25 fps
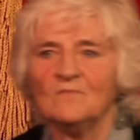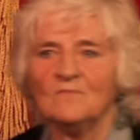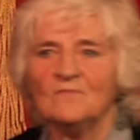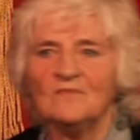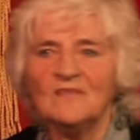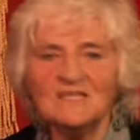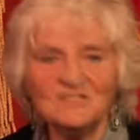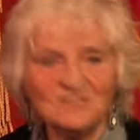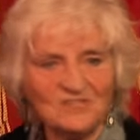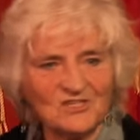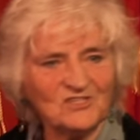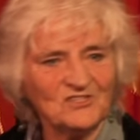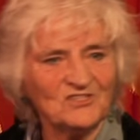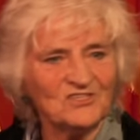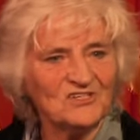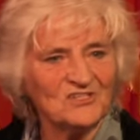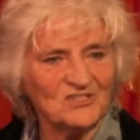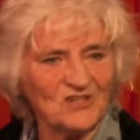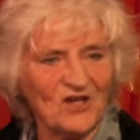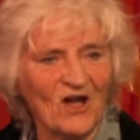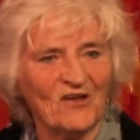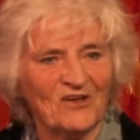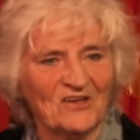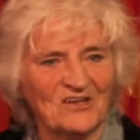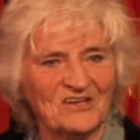This is the
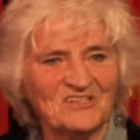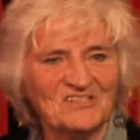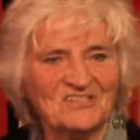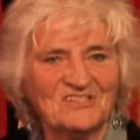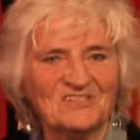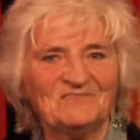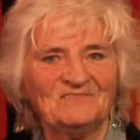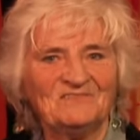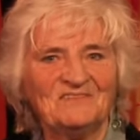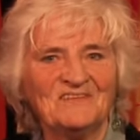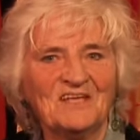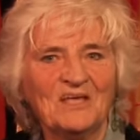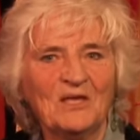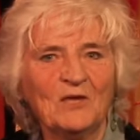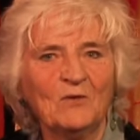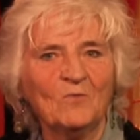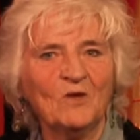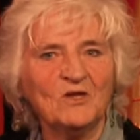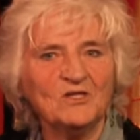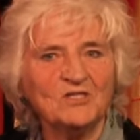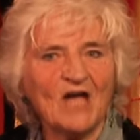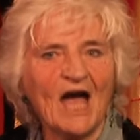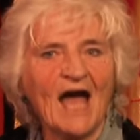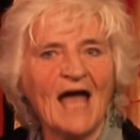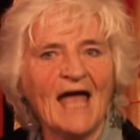sonnet,
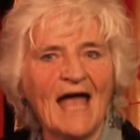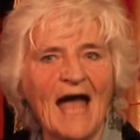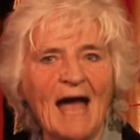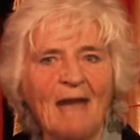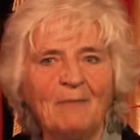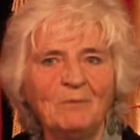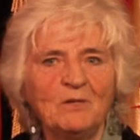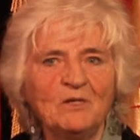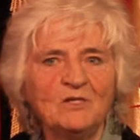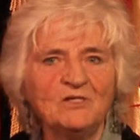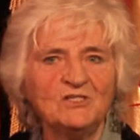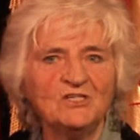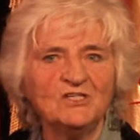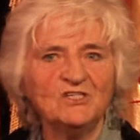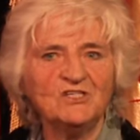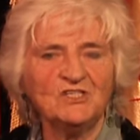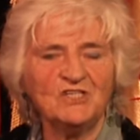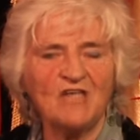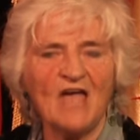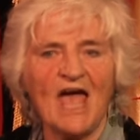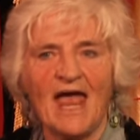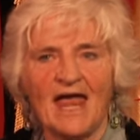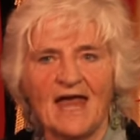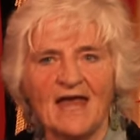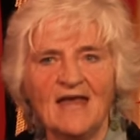which I happened to
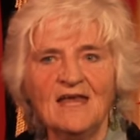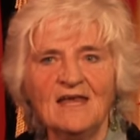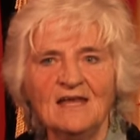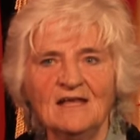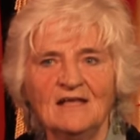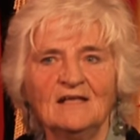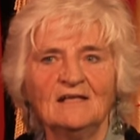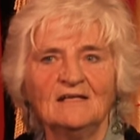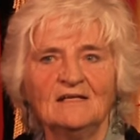say